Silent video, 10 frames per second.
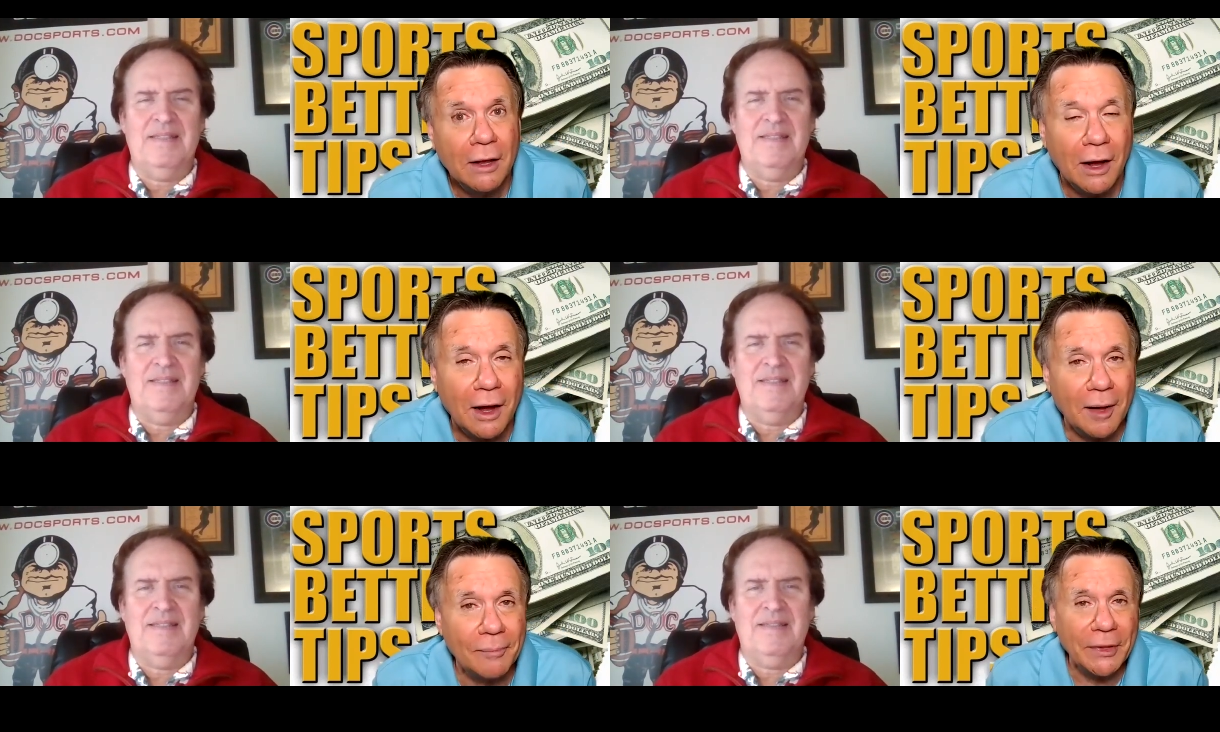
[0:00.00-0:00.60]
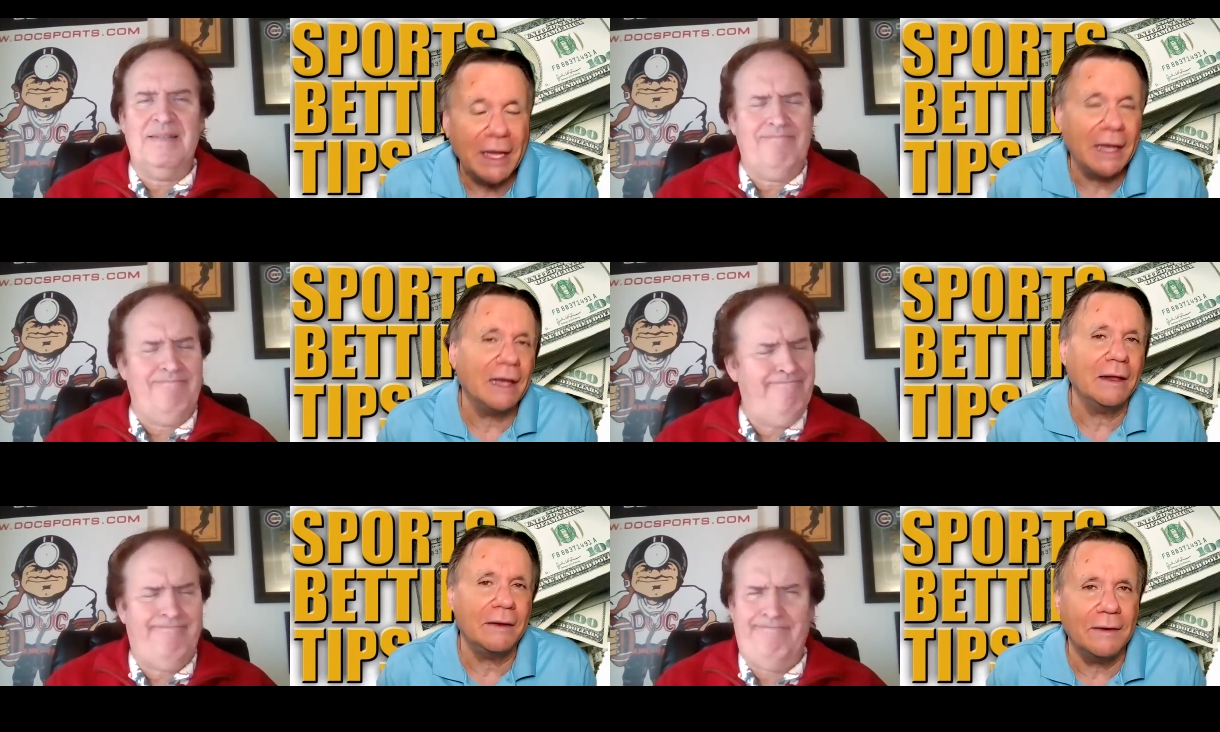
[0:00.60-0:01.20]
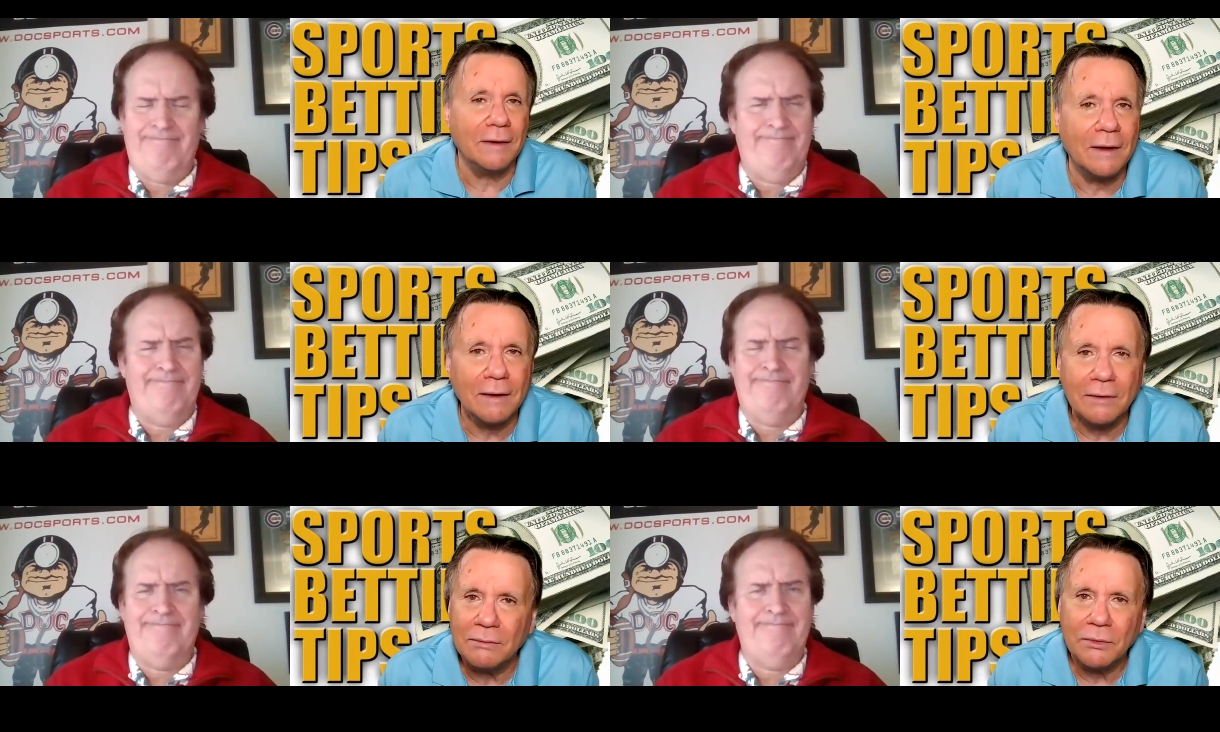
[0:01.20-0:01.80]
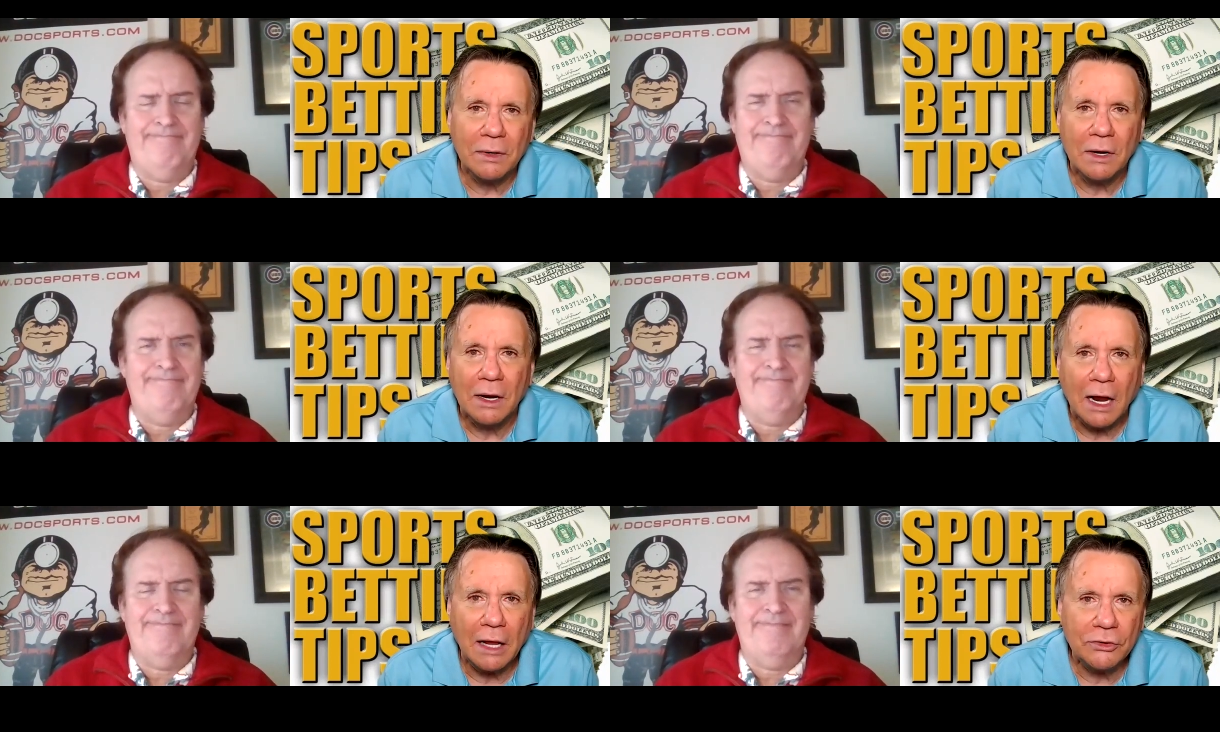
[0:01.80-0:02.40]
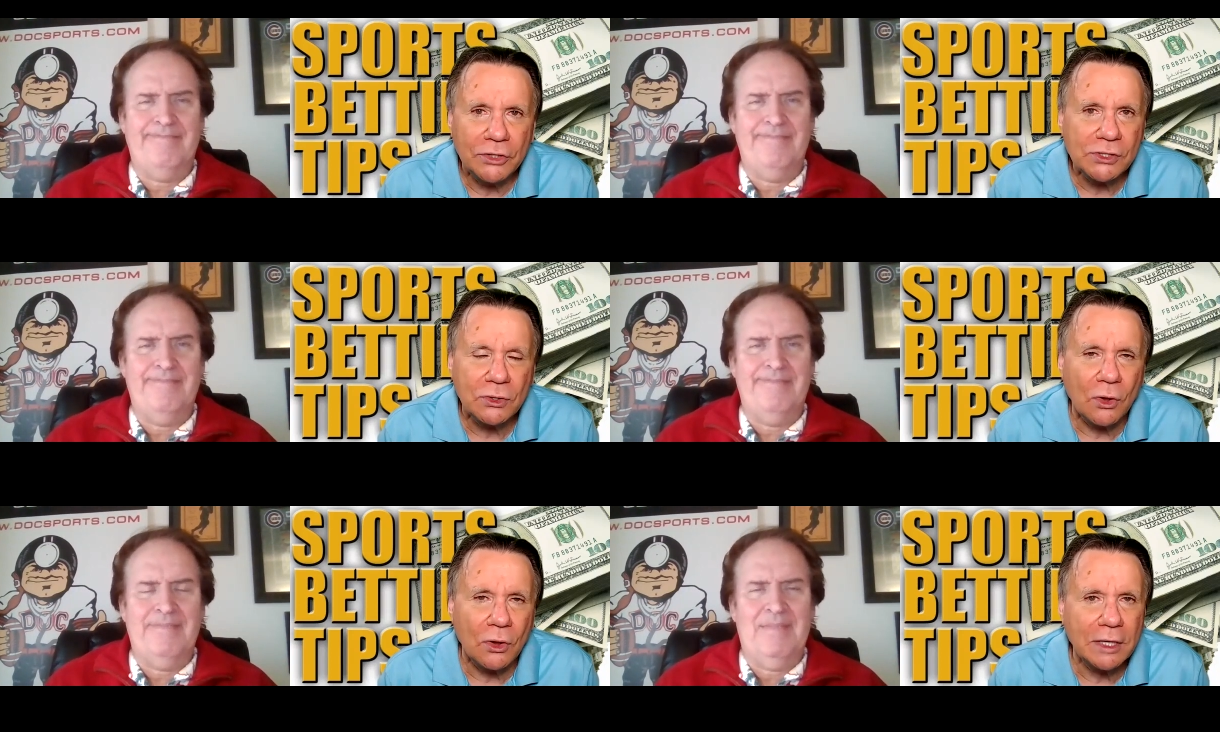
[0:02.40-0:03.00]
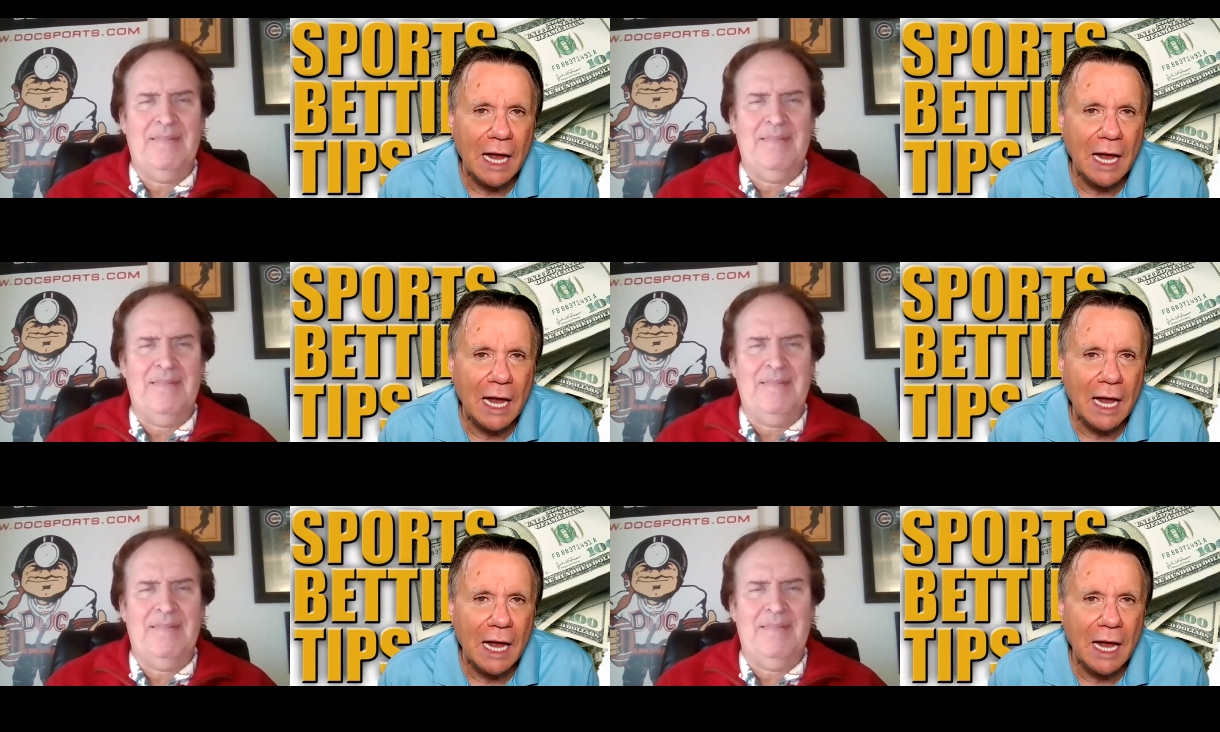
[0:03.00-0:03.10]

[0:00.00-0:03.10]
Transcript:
Speaker 1: Um, and uh, I just looked